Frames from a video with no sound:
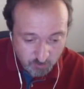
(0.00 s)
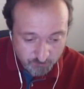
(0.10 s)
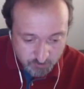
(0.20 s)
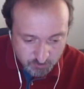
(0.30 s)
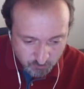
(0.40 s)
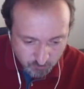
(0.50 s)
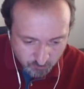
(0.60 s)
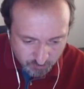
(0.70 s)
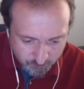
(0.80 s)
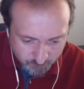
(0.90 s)
1, 2,
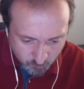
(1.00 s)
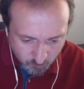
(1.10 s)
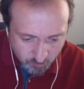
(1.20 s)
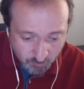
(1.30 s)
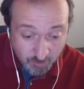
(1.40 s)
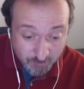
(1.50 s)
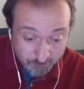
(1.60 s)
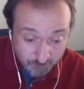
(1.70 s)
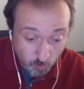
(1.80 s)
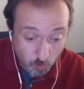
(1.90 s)
3, 4,
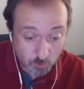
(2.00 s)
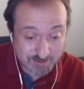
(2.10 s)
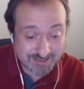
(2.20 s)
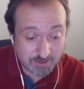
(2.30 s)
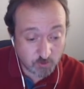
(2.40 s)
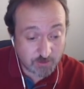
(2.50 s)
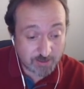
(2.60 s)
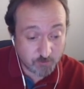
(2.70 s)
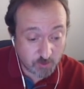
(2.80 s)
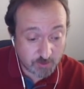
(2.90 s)
4 single
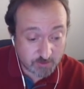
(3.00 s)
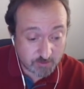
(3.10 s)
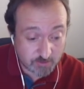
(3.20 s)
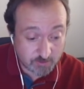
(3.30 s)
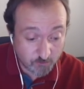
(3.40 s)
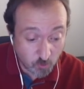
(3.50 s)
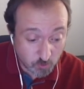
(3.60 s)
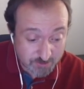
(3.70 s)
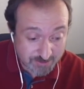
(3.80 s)
game week, 4